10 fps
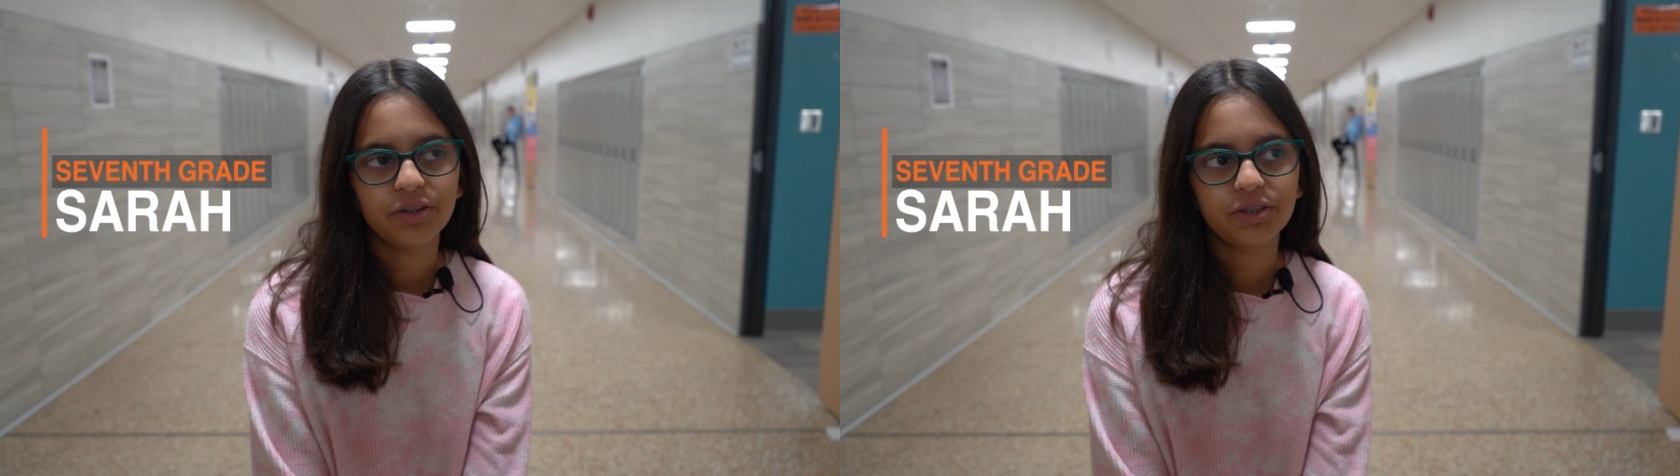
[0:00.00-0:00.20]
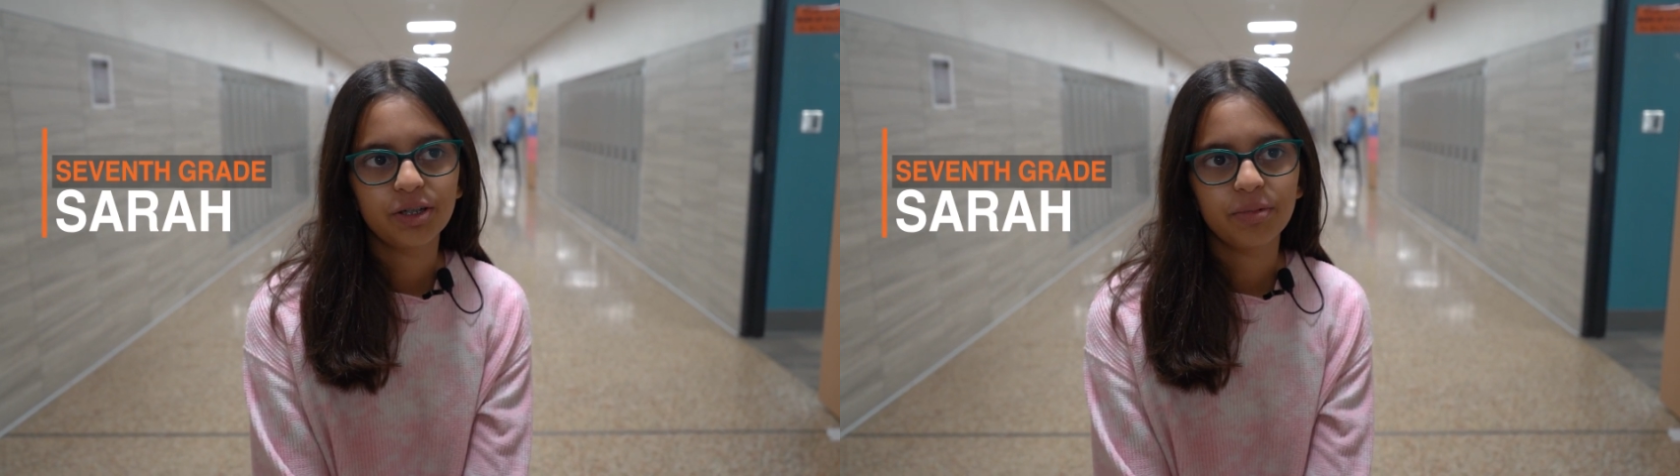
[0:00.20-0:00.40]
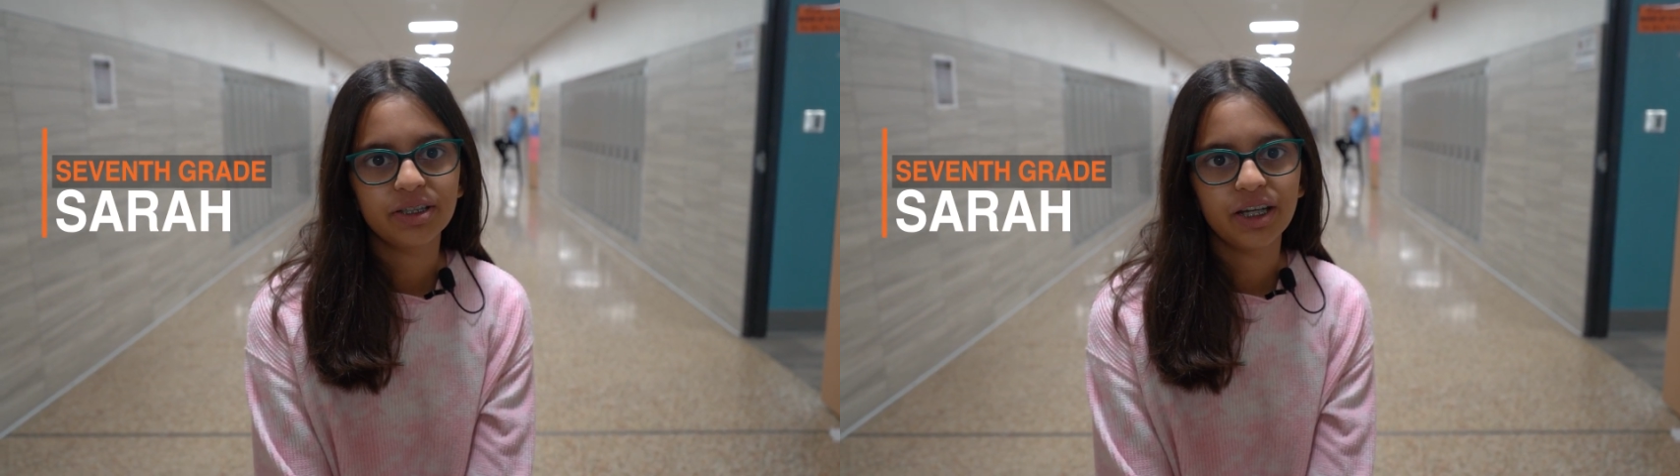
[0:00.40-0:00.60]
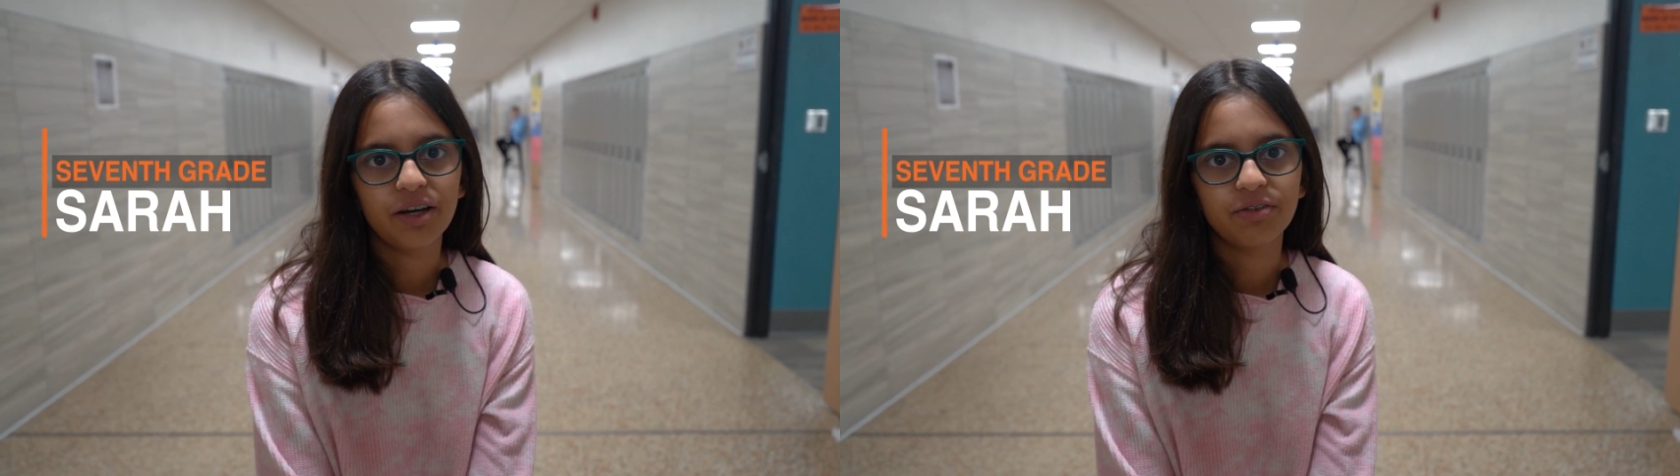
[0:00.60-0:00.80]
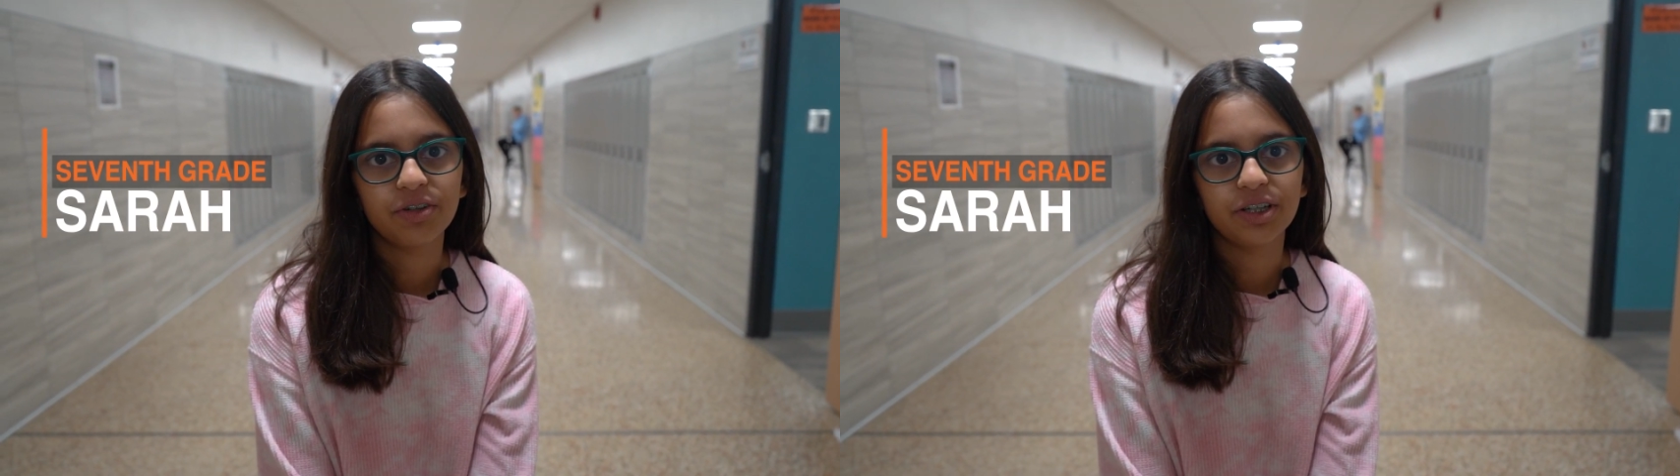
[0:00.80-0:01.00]
used them as
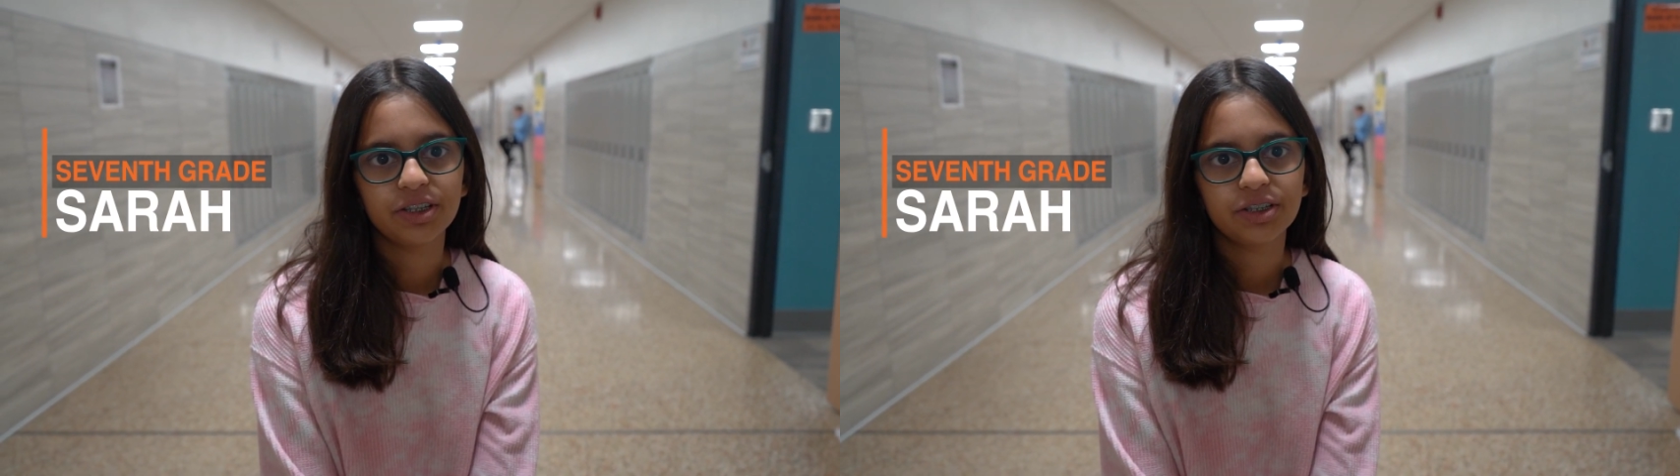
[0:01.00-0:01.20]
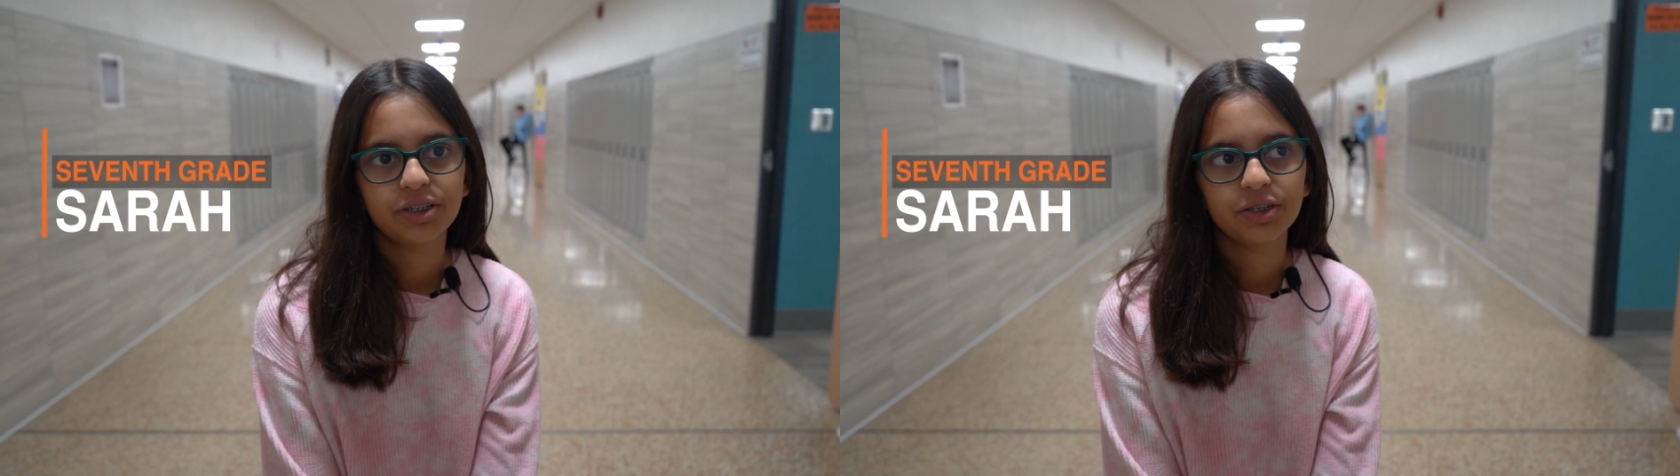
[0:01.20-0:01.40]
evidence